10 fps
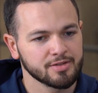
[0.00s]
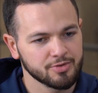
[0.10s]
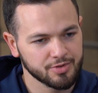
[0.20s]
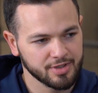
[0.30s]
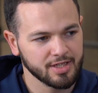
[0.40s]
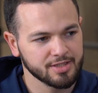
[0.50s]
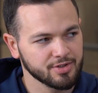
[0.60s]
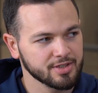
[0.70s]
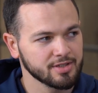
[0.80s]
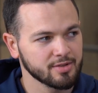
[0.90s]
using the
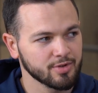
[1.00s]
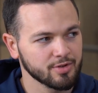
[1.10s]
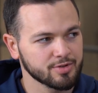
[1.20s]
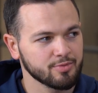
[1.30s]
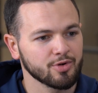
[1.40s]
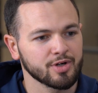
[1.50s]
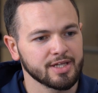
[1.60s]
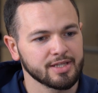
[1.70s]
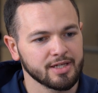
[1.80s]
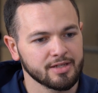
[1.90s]
constraints-led approach more,
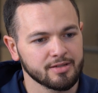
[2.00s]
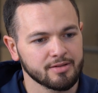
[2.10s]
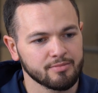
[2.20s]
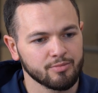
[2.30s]
and then